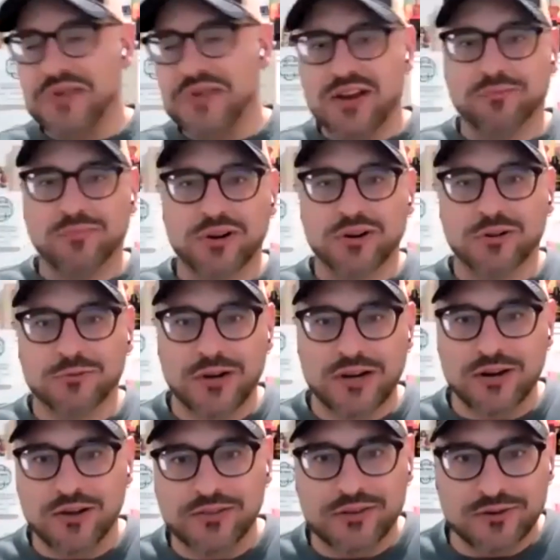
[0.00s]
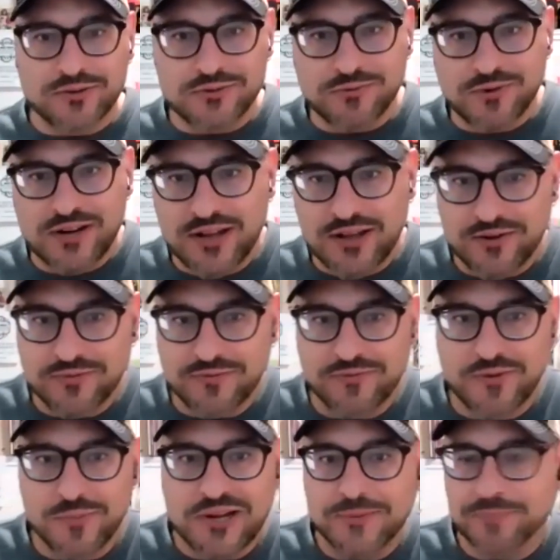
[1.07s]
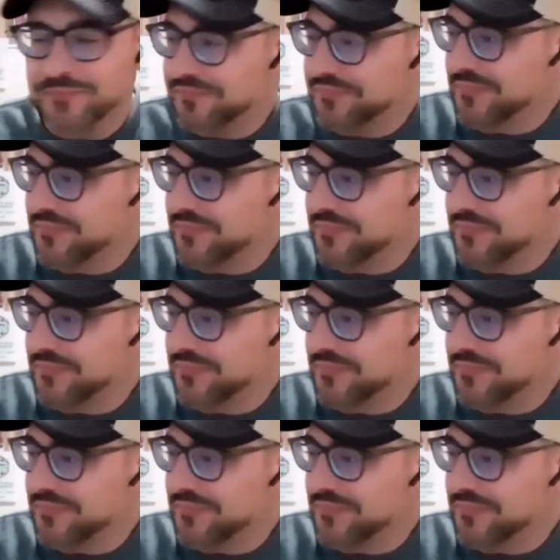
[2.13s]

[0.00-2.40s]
peanut brittle right on the nose right now for me.